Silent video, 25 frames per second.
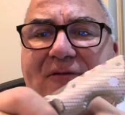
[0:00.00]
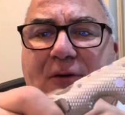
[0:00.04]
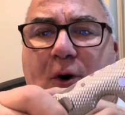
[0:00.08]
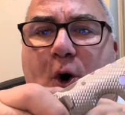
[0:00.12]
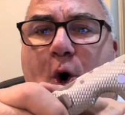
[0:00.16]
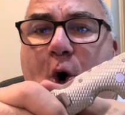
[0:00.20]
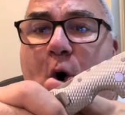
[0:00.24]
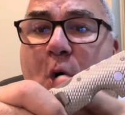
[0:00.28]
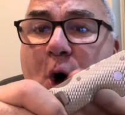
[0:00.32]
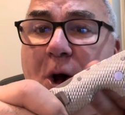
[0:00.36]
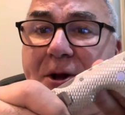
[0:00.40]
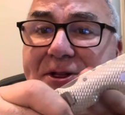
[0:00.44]

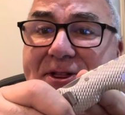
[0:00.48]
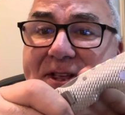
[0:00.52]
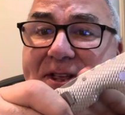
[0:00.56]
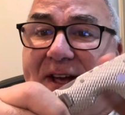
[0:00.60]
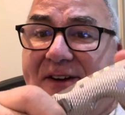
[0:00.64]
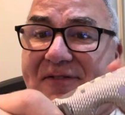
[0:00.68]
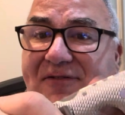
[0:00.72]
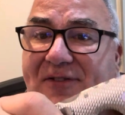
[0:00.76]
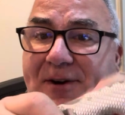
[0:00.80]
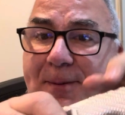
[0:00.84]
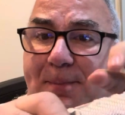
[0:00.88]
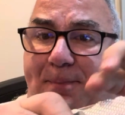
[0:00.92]
all
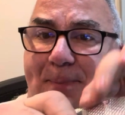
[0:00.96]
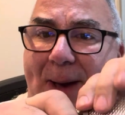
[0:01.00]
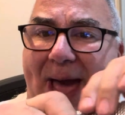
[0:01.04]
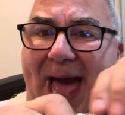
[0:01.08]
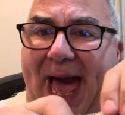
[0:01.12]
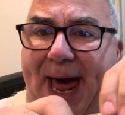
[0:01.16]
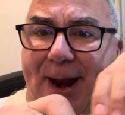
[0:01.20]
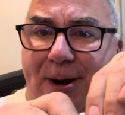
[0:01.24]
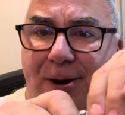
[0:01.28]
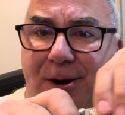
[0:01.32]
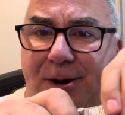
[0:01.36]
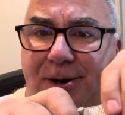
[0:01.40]
different
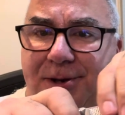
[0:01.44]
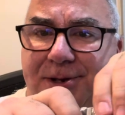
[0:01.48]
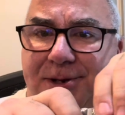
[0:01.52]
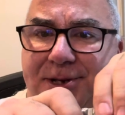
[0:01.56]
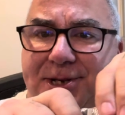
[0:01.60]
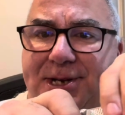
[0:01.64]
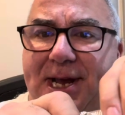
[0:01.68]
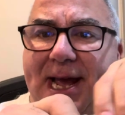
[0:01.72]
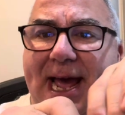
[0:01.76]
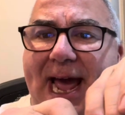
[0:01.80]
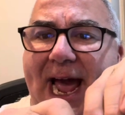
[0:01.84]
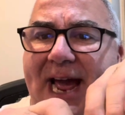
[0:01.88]

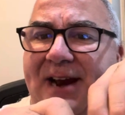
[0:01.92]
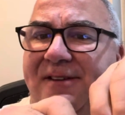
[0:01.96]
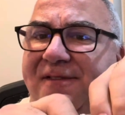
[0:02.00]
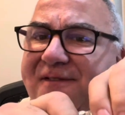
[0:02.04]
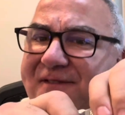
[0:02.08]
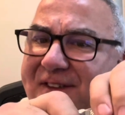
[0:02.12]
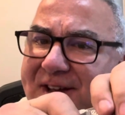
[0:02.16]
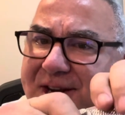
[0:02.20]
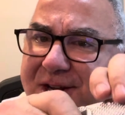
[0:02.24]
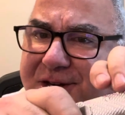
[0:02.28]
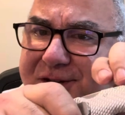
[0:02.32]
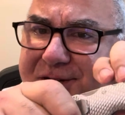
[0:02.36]
patterns and
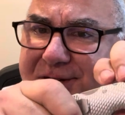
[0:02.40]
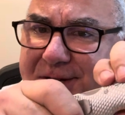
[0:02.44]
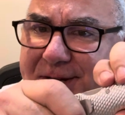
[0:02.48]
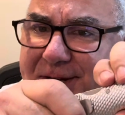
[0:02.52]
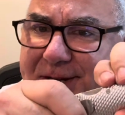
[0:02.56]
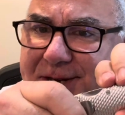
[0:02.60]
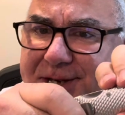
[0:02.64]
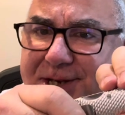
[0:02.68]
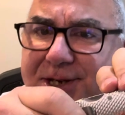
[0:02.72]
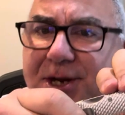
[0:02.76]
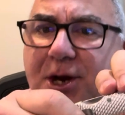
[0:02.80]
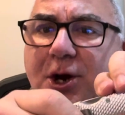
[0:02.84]

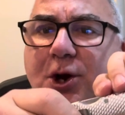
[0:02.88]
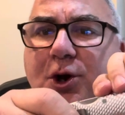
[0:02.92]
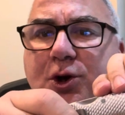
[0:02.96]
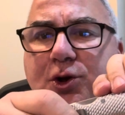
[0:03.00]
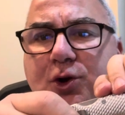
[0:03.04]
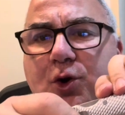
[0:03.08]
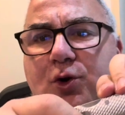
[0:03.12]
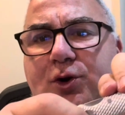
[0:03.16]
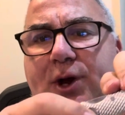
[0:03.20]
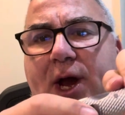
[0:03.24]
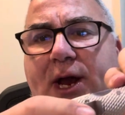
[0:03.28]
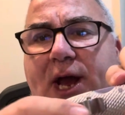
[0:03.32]
finishes.
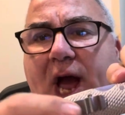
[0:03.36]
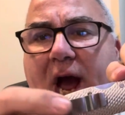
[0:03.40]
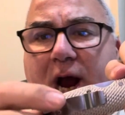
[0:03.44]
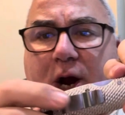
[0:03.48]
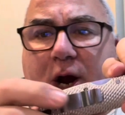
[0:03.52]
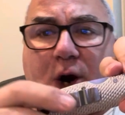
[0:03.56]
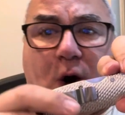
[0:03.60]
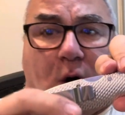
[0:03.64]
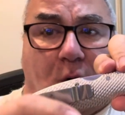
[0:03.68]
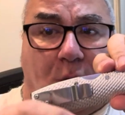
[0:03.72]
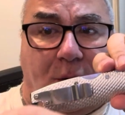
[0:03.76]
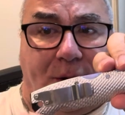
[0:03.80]
You can get
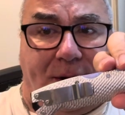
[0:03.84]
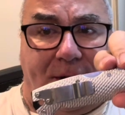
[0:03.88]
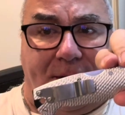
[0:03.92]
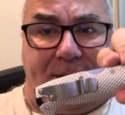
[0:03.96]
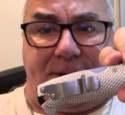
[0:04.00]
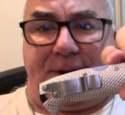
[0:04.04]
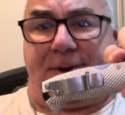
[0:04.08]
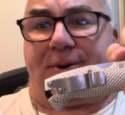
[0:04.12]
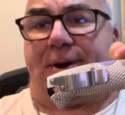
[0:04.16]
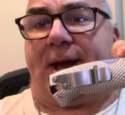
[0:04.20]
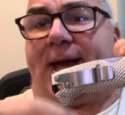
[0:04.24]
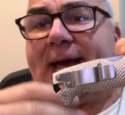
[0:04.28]

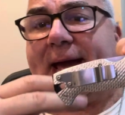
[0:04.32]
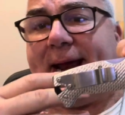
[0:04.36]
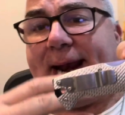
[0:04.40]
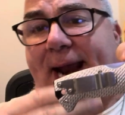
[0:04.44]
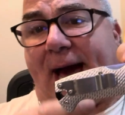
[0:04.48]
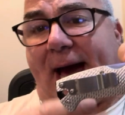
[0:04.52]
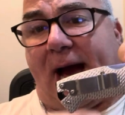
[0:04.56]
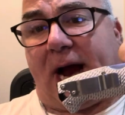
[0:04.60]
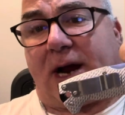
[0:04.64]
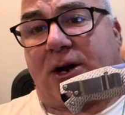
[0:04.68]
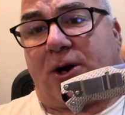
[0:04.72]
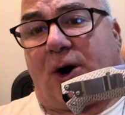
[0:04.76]
coated, you can get
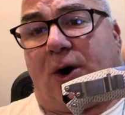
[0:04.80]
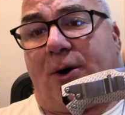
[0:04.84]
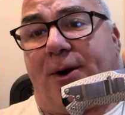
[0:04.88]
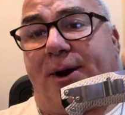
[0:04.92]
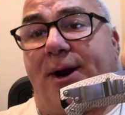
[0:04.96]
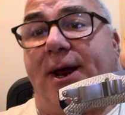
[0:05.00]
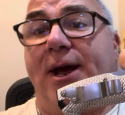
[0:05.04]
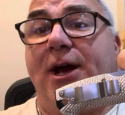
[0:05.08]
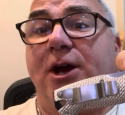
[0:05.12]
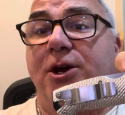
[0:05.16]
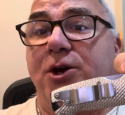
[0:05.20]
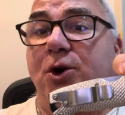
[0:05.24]
not
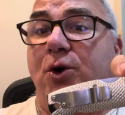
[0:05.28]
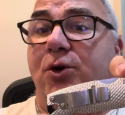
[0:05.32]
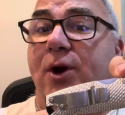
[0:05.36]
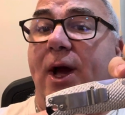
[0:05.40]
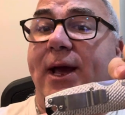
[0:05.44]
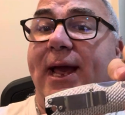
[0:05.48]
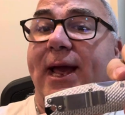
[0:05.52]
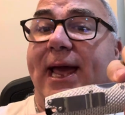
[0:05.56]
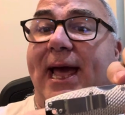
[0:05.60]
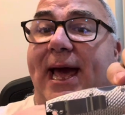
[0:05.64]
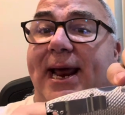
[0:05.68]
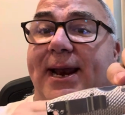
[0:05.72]
coated, you
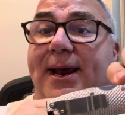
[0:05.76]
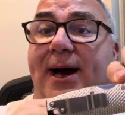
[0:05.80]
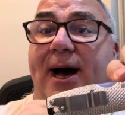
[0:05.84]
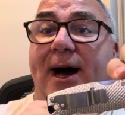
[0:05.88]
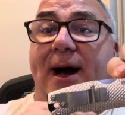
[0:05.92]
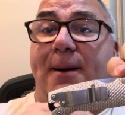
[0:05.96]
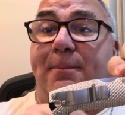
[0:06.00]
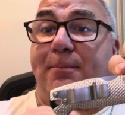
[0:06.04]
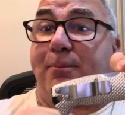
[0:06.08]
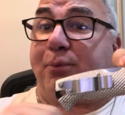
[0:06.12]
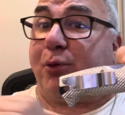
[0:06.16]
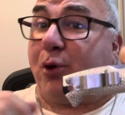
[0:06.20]
can get
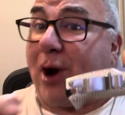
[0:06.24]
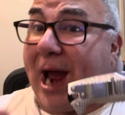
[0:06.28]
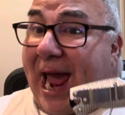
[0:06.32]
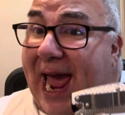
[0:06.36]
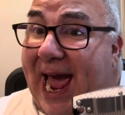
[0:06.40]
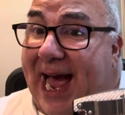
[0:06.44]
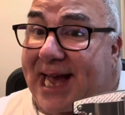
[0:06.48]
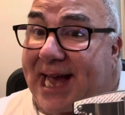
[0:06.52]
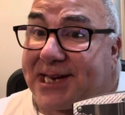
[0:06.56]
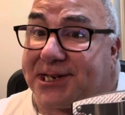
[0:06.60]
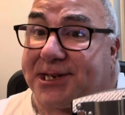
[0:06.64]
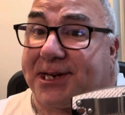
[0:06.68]

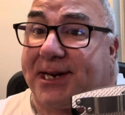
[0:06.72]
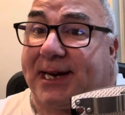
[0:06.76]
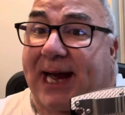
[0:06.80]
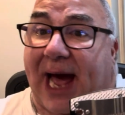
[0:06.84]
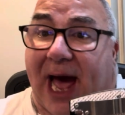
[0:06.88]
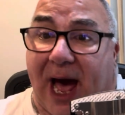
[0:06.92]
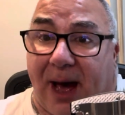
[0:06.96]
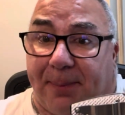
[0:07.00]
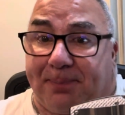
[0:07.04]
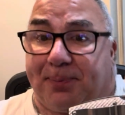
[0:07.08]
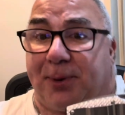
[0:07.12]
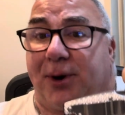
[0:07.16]
brass,
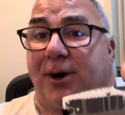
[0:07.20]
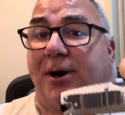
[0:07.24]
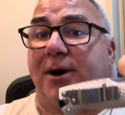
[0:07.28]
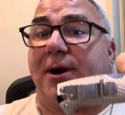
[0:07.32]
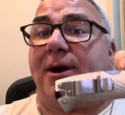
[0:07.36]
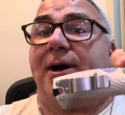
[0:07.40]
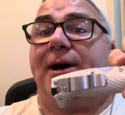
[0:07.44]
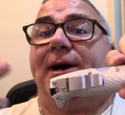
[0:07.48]
copper,